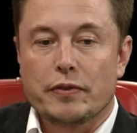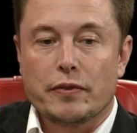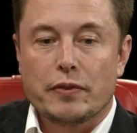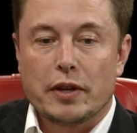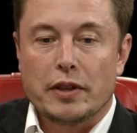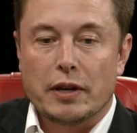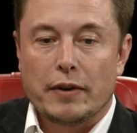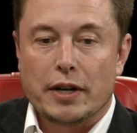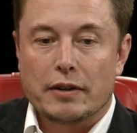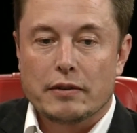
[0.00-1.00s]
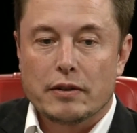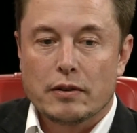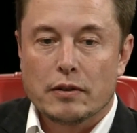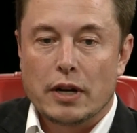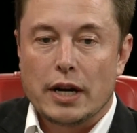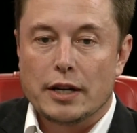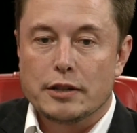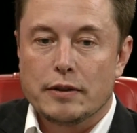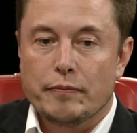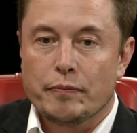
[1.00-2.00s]
of thing about uh,
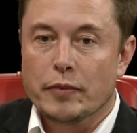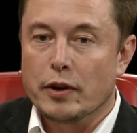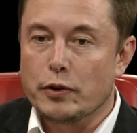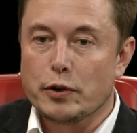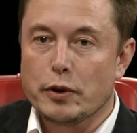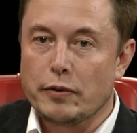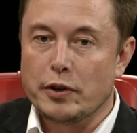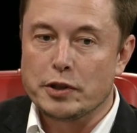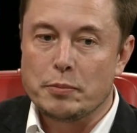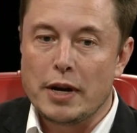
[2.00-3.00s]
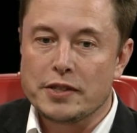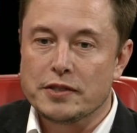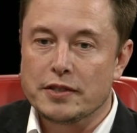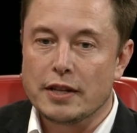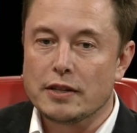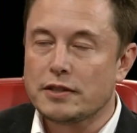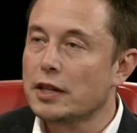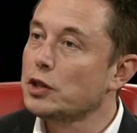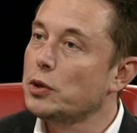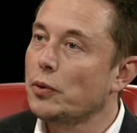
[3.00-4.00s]
if, you're, if you're in space is that there's
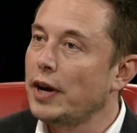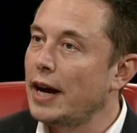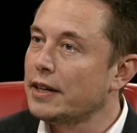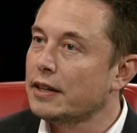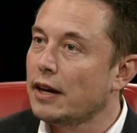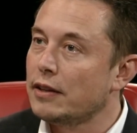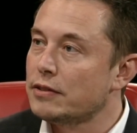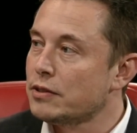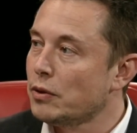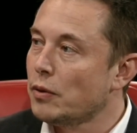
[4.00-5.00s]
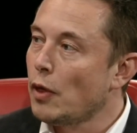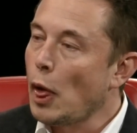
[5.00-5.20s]
nothing to react against. So